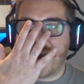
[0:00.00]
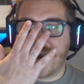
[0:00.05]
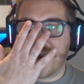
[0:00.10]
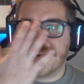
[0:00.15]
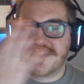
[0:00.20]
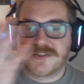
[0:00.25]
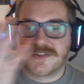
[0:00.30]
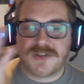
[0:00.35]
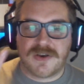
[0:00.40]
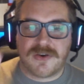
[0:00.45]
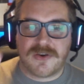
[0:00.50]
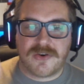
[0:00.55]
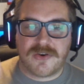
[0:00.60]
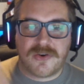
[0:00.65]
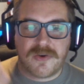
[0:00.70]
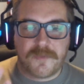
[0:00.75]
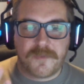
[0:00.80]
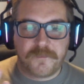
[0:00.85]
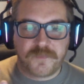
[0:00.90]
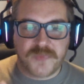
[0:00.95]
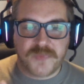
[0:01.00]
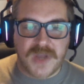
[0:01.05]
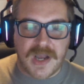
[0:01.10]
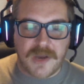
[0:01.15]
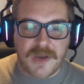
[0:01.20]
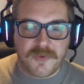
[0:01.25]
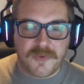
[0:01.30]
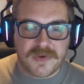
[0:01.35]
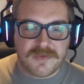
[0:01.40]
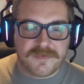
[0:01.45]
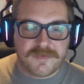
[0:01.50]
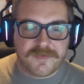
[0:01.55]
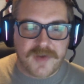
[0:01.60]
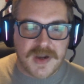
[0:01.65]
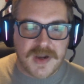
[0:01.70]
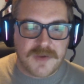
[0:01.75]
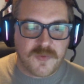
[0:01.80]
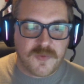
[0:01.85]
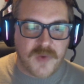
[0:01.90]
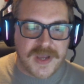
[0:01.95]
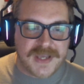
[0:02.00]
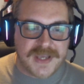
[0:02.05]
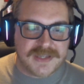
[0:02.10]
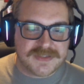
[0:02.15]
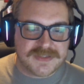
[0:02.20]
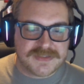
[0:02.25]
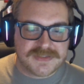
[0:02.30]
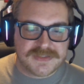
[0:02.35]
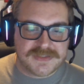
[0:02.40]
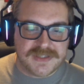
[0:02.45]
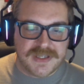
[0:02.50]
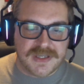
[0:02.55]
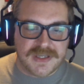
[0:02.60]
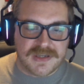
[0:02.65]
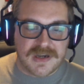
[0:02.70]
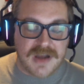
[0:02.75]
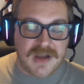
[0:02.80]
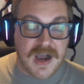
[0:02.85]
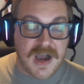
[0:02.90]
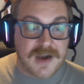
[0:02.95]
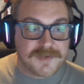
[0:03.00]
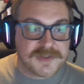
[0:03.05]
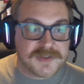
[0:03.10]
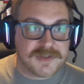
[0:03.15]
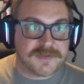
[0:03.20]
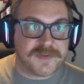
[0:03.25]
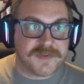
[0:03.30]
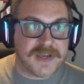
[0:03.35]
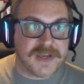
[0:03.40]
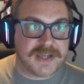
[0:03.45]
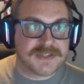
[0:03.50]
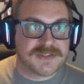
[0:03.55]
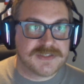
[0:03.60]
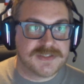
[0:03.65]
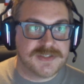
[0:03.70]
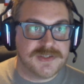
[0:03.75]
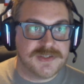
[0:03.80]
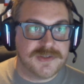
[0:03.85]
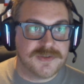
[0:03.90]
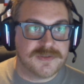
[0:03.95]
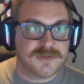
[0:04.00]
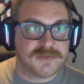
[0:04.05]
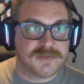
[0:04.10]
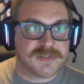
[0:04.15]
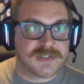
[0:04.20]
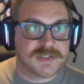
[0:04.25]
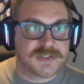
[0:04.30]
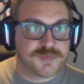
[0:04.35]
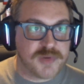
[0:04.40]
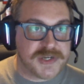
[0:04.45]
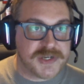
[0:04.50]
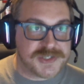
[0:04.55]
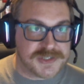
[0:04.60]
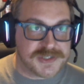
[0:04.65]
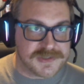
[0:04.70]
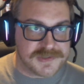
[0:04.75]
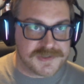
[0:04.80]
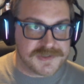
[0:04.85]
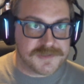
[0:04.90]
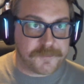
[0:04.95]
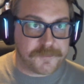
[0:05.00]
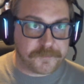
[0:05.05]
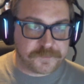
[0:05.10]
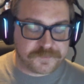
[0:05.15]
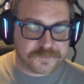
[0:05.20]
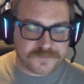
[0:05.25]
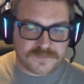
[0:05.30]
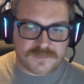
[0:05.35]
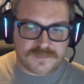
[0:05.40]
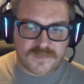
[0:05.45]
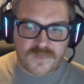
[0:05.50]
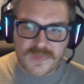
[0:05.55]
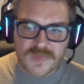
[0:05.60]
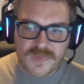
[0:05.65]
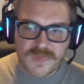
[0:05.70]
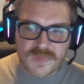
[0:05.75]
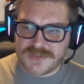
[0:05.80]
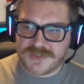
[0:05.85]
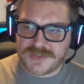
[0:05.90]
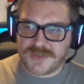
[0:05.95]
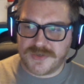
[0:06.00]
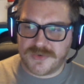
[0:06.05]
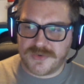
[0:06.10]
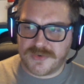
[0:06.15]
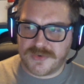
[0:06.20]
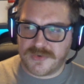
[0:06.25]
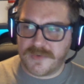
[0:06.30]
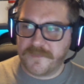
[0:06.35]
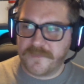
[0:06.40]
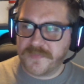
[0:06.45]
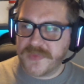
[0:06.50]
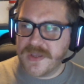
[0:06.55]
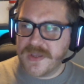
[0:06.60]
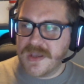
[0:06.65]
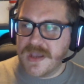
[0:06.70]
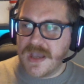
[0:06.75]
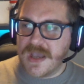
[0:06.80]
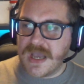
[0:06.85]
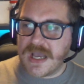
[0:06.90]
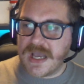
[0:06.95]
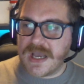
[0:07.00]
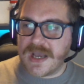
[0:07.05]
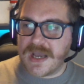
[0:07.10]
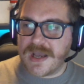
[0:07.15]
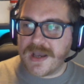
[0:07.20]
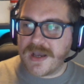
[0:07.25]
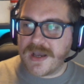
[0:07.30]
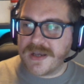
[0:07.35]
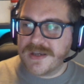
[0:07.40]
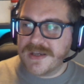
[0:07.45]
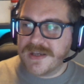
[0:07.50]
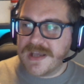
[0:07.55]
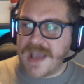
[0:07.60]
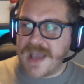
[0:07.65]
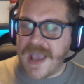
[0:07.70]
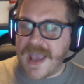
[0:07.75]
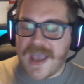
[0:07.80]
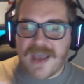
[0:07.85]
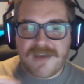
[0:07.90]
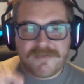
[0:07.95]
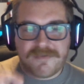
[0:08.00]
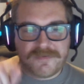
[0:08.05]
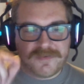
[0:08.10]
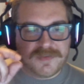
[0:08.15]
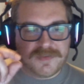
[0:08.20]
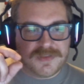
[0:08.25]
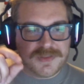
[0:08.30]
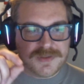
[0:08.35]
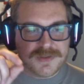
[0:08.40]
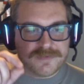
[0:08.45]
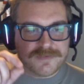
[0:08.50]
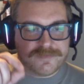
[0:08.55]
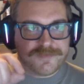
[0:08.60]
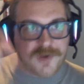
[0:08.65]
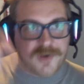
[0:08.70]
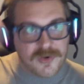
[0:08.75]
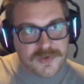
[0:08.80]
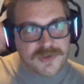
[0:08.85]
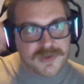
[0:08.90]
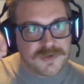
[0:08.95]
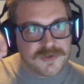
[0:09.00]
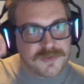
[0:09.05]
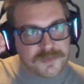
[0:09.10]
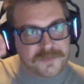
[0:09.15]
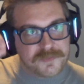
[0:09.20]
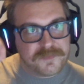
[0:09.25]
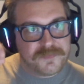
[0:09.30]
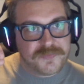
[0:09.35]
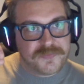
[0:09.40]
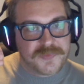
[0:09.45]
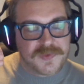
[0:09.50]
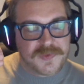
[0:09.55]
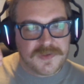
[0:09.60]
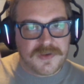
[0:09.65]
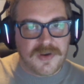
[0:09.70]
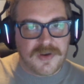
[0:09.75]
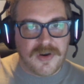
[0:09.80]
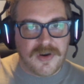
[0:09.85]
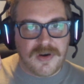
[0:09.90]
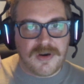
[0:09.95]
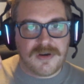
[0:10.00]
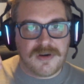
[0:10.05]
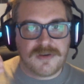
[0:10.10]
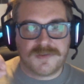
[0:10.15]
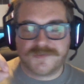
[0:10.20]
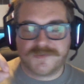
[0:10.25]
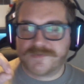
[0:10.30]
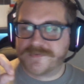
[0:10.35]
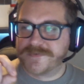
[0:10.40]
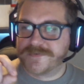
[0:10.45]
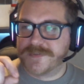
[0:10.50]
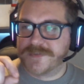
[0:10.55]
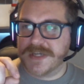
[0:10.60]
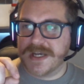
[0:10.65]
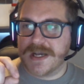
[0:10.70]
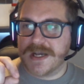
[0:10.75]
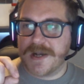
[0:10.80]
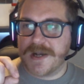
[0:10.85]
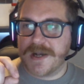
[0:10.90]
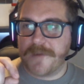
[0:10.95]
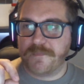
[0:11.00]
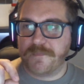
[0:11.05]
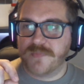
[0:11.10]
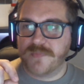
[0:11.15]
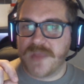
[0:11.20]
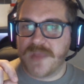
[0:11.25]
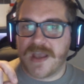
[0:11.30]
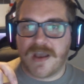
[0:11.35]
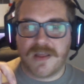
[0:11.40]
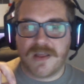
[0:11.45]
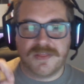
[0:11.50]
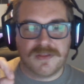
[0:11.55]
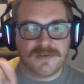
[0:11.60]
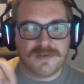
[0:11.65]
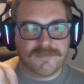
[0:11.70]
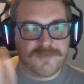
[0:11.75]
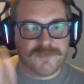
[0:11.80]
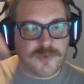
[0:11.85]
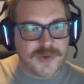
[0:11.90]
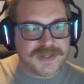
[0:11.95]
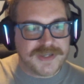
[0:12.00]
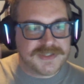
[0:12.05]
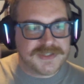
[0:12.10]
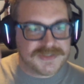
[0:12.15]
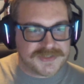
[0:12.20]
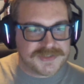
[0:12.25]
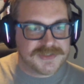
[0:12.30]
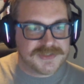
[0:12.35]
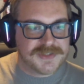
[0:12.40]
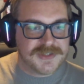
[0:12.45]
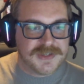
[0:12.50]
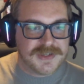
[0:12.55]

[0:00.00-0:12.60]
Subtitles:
And so I would find ways in After Effects to use expressions to uh, have the volume of the voice